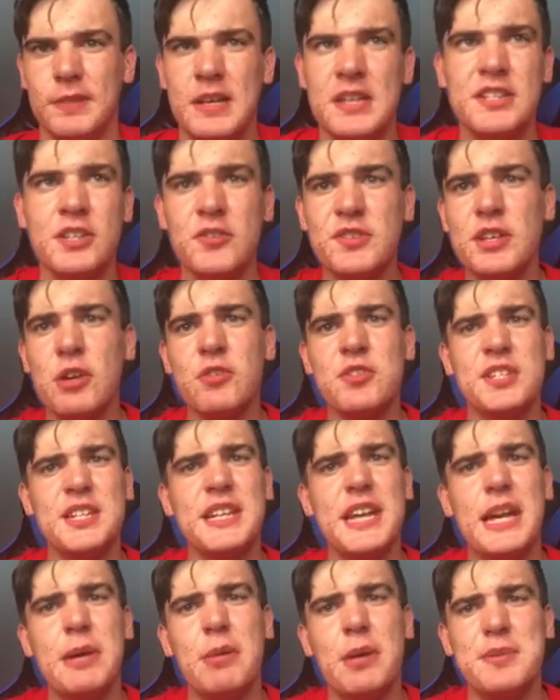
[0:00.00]
So to get onto
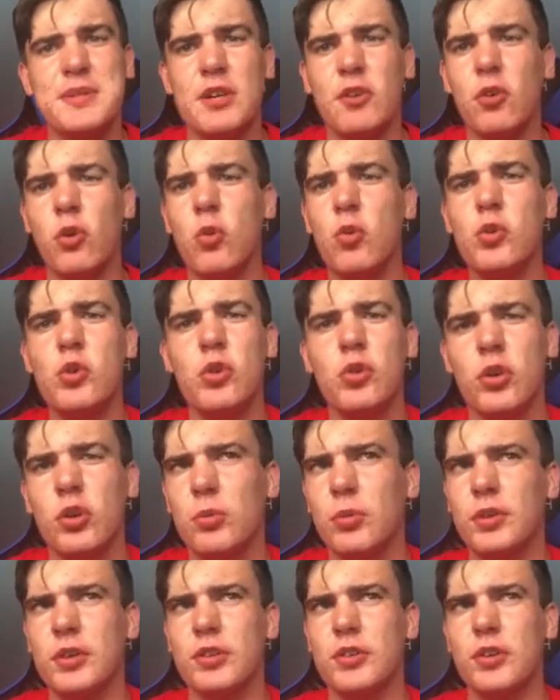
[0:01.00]
the EA website, all you're going to
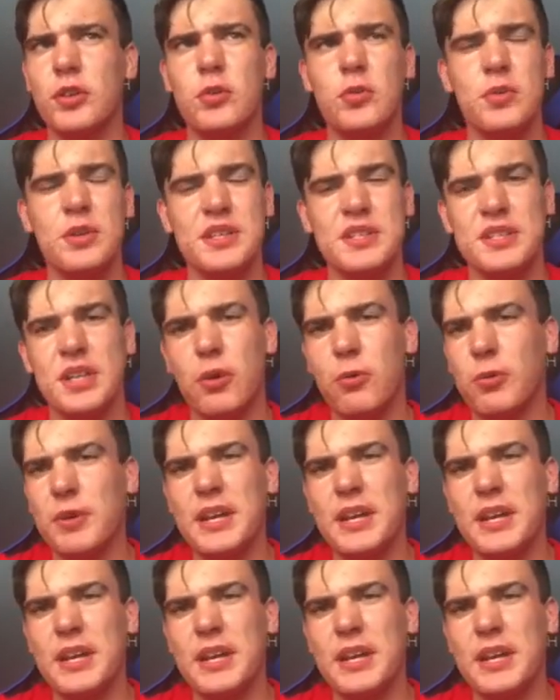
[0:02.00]
want to do is go on